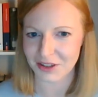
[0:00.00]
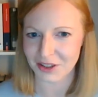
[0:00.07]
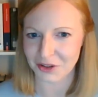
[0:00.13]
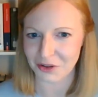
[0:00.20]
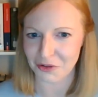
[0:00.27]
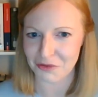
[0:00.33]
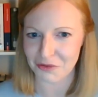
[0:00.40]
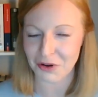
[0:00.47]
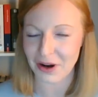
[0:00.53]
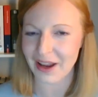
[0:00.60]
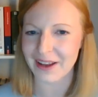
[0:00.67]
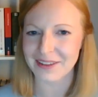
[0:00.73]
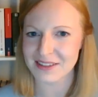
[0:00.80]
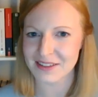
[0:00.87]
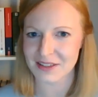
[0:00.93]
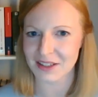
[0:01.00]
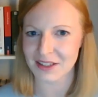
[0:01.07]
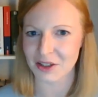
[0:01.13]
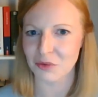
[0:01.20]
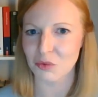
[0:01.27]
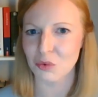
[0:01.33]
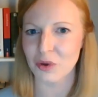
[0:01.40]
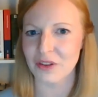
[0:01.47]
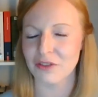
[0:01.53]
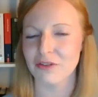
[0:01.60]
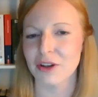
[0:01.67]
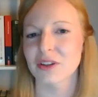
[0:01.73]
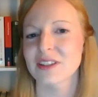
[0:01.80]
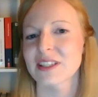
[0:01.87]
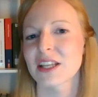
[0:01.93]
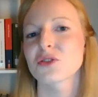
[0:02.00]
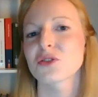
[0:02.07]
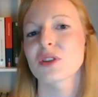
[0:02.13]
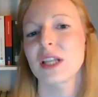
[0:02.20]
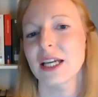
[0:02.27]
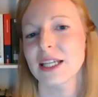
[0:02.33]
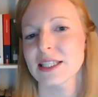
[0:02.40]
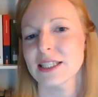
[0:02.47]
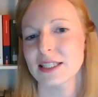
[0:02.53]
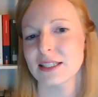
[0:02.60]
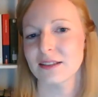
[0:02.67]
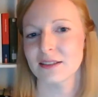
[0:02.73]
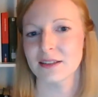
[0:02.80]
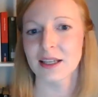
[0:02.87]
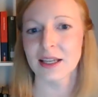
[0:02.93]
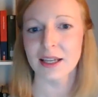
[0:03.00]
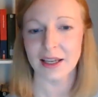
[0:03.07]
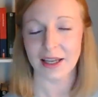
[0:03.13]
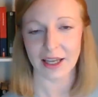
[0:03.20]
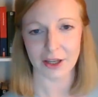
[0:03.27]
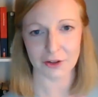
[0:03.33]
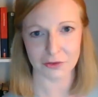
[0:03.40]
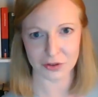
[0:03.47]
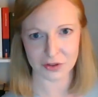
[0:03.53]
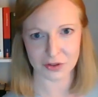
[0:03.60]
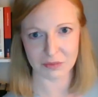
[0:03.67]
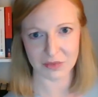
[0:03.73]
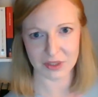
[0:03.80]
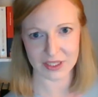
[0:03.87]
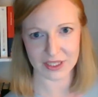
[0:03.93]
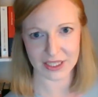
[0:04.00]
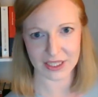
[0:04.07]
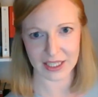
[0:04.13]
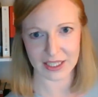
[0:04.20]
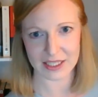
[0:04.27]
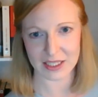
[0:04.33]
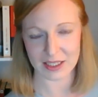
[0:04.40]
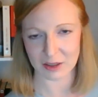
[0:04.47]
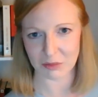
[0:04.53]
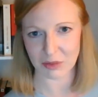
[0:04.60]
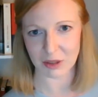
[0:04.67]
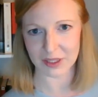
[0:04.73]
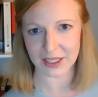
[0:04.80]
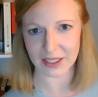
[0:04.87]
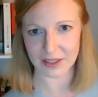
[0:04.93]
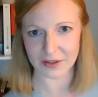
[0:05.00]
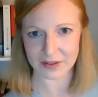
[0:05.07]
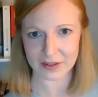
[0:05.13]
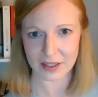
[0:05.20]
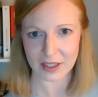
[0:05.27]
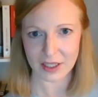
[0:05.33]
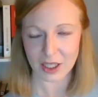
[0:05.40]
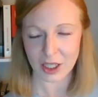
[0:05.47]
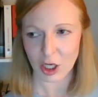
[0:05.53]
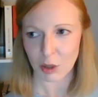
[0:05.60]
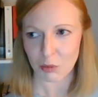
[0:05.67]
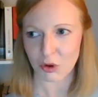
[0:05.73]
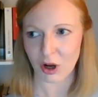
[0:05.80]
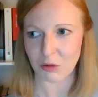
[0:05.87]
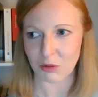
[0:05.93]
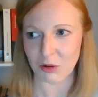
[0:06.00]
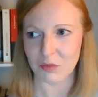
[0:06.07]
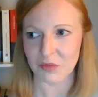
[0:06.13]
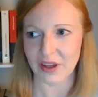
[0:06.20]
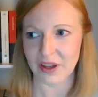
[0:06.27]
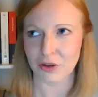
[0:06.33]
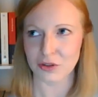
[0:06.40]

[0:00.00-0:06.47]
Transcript: France, with a very centralized effort to mitigate public health problem there.